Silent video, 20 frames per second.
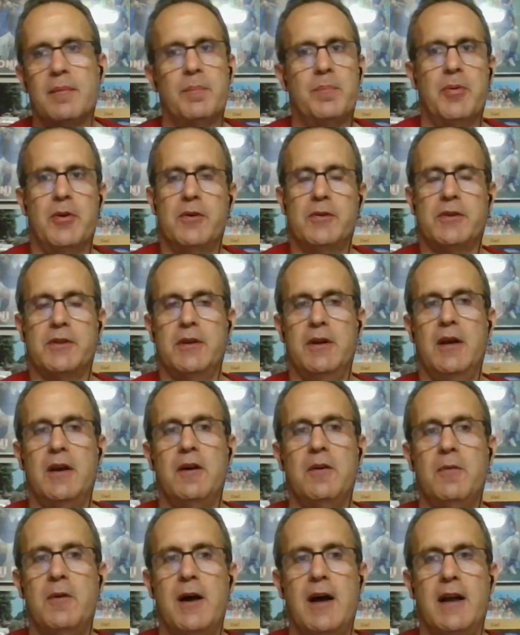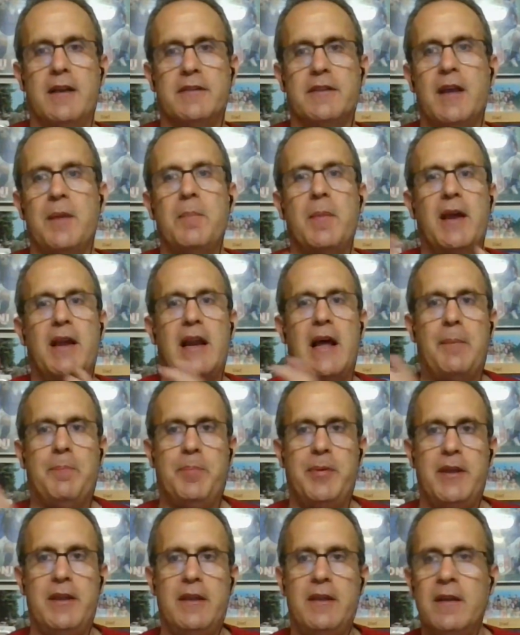personnel wise. They may not
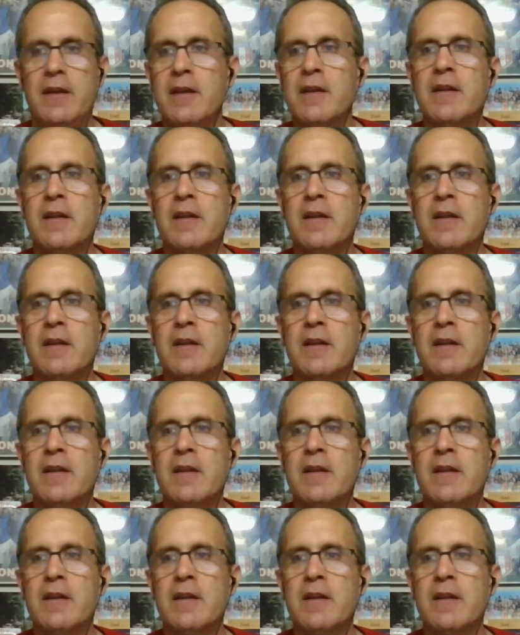be